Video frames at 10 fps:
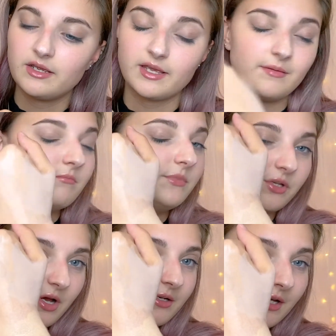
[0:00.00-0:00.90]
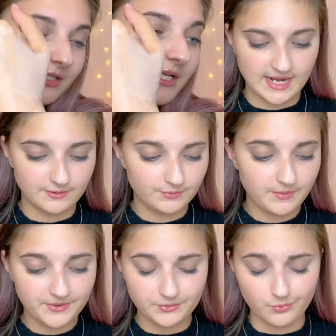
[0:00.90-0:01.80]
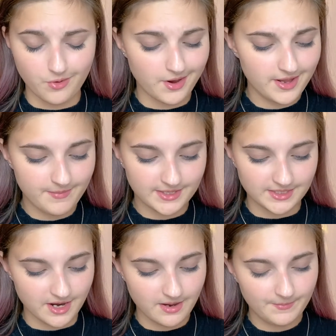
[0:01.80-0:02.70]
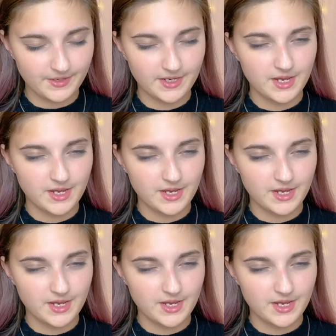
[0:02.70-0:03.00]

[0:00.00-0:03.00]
Okay, you can't touch it was pretty much why I picked it up,